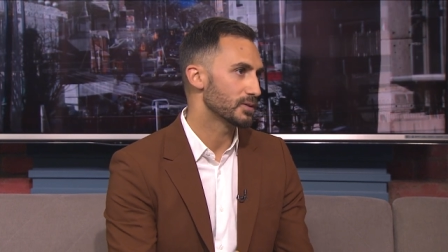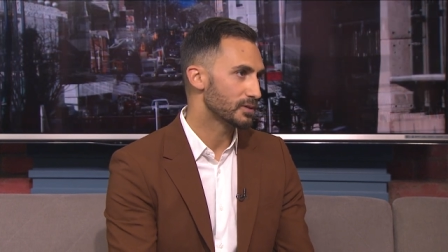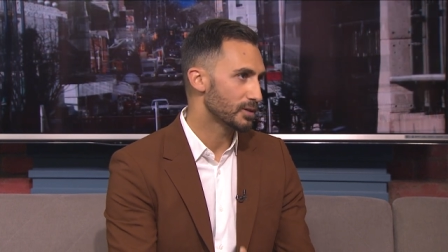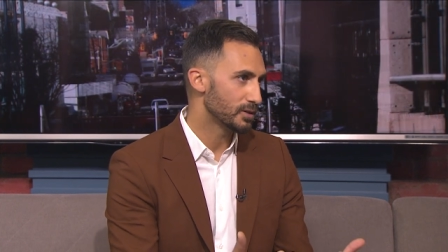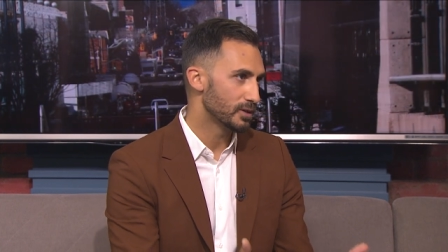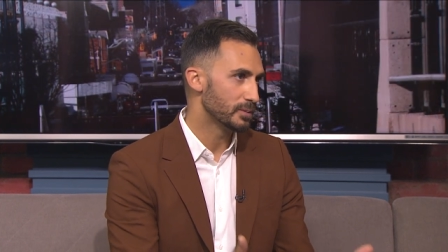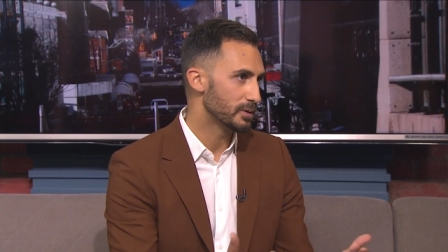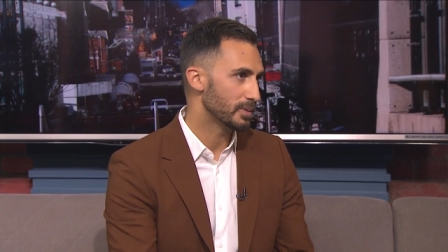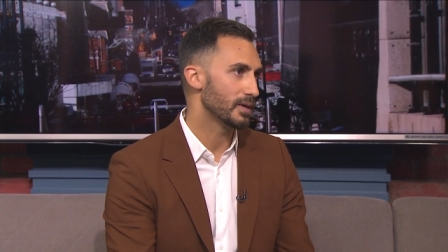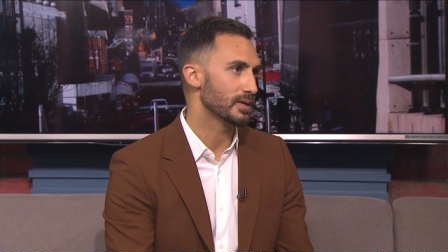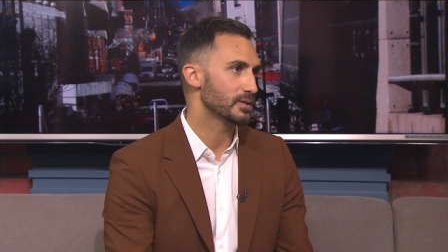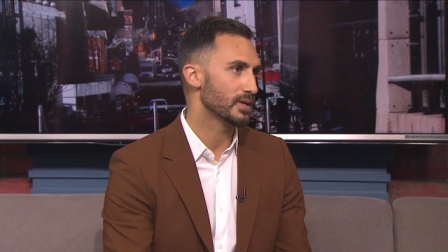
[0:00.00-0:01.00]
These are human
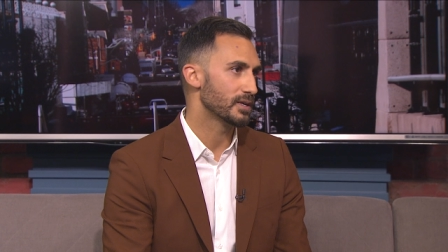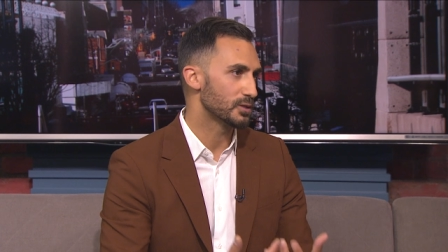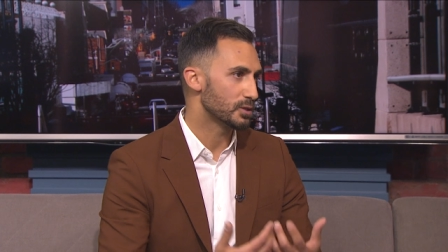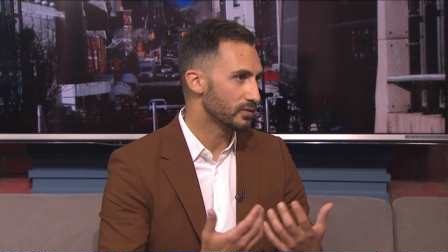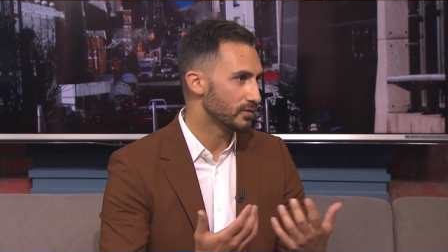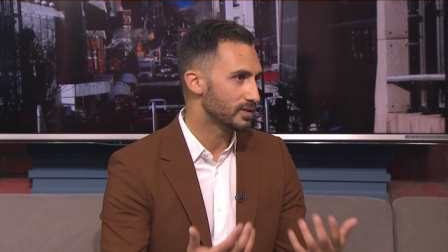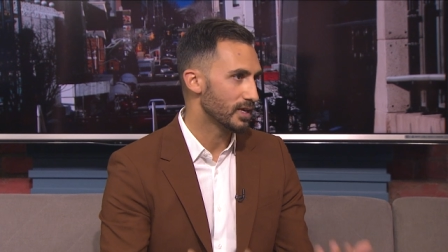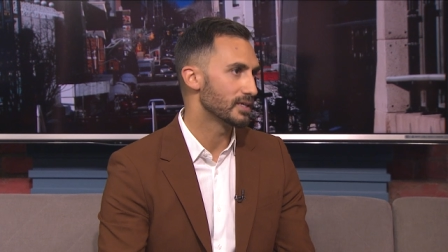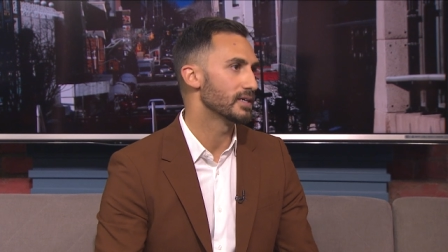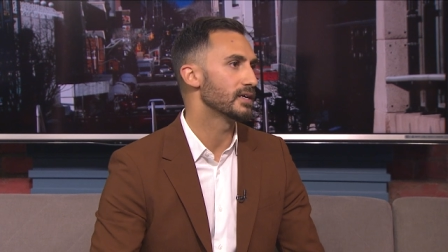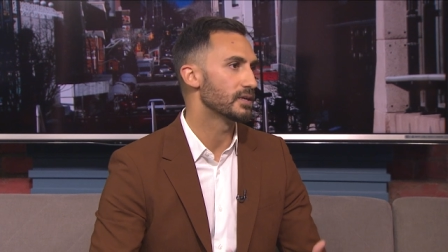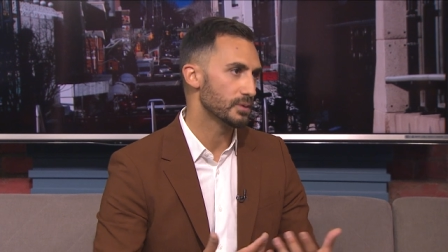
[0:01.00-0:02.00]
beings. They deserve
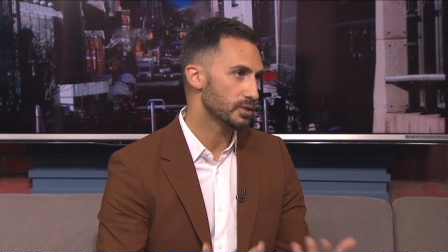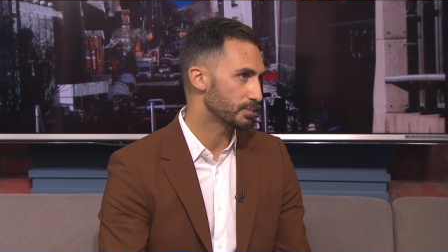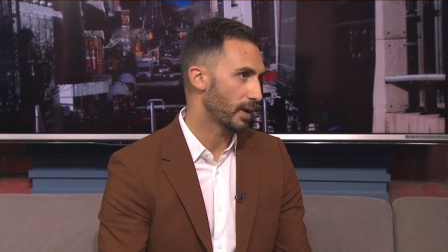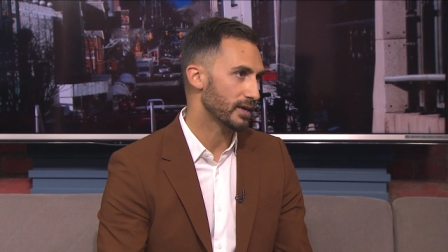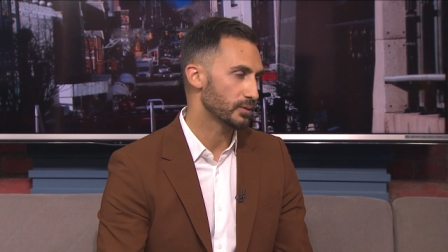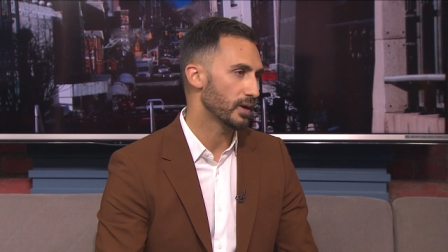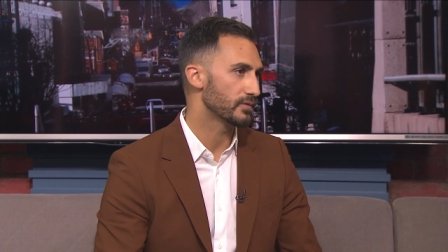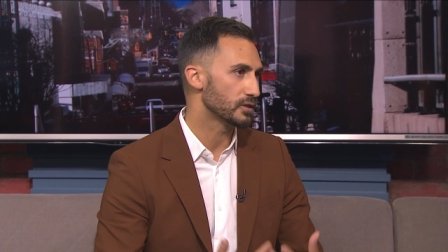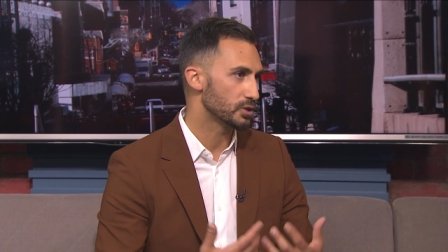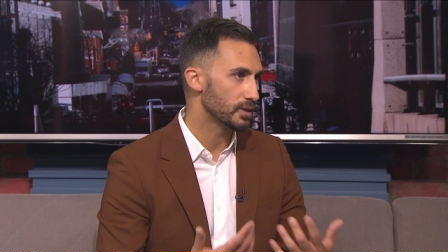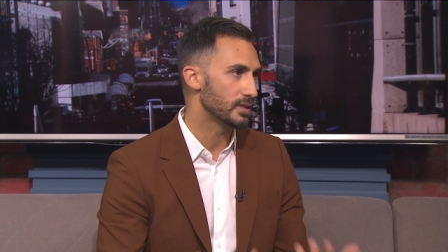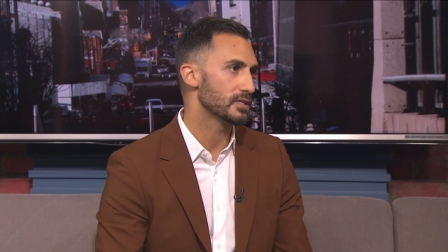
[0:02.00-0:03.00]
dignity and respect. We have to
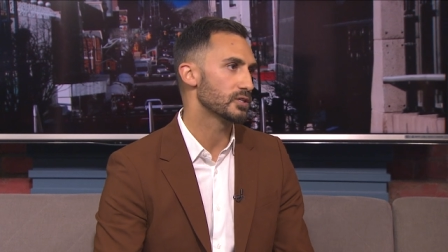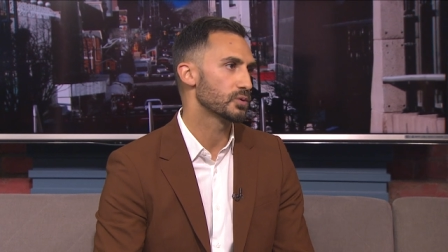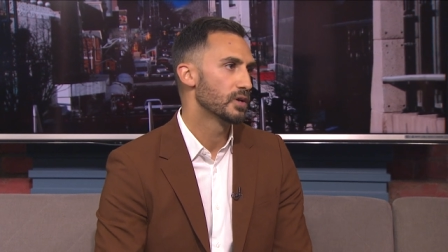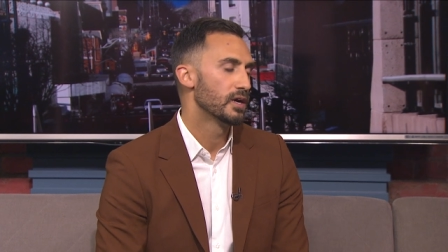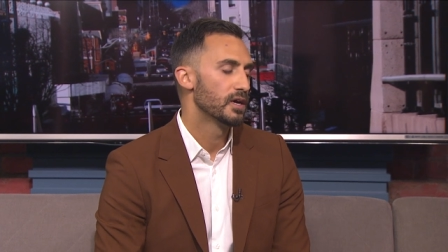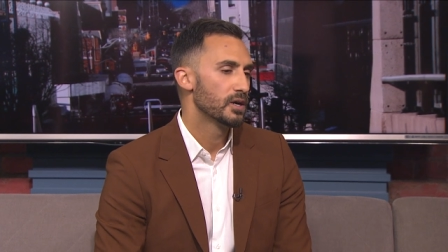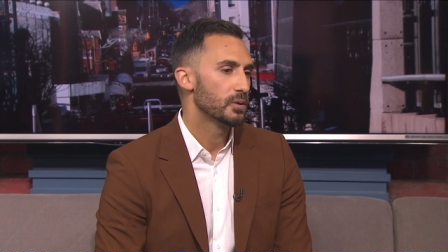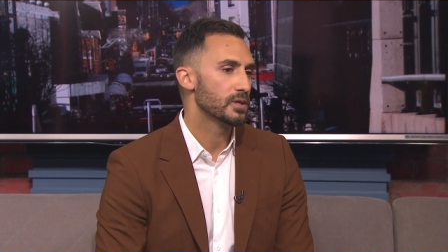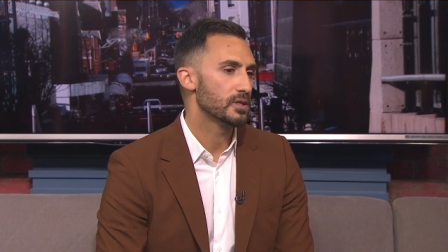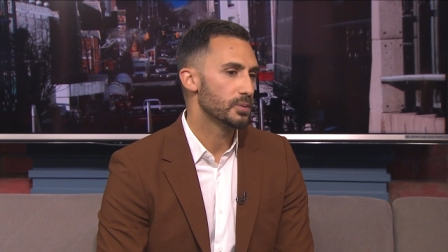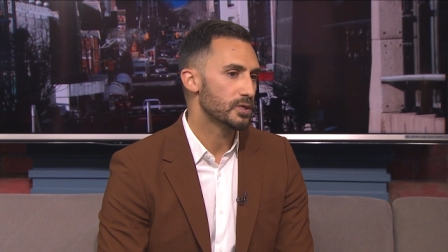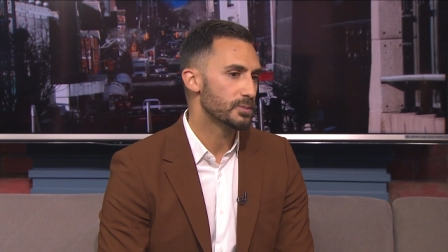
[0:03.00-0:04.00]
treat this with
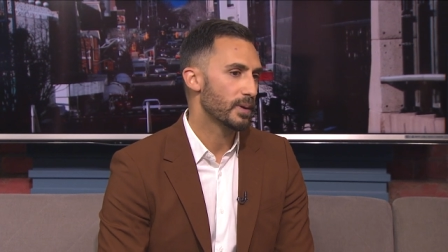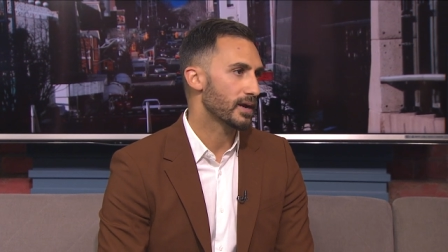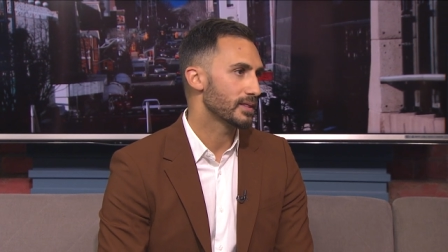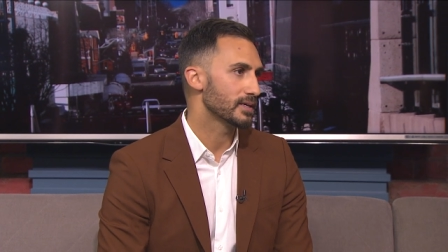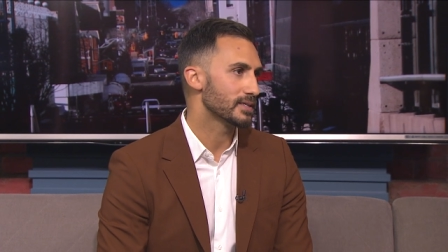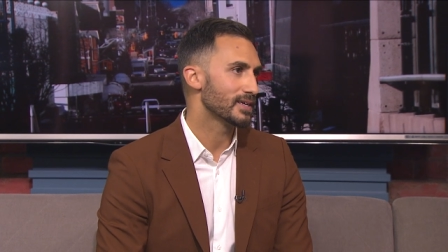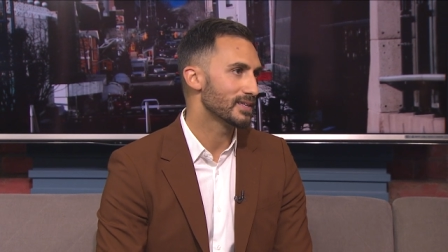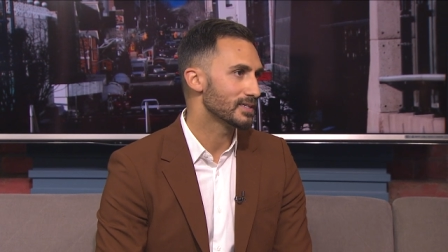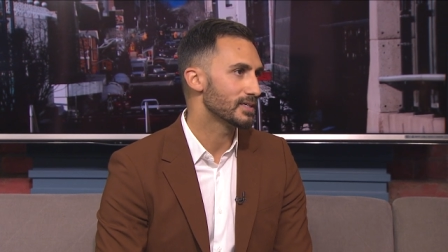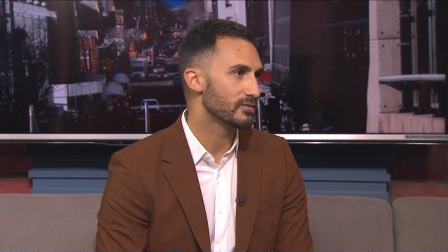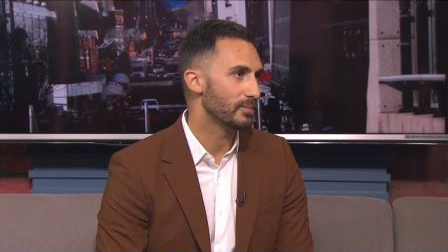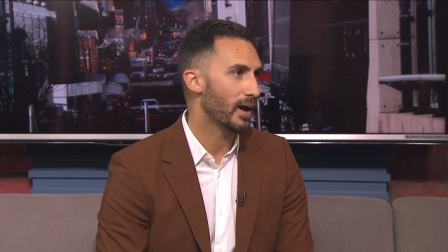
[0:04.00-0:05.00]
the respect this sensitive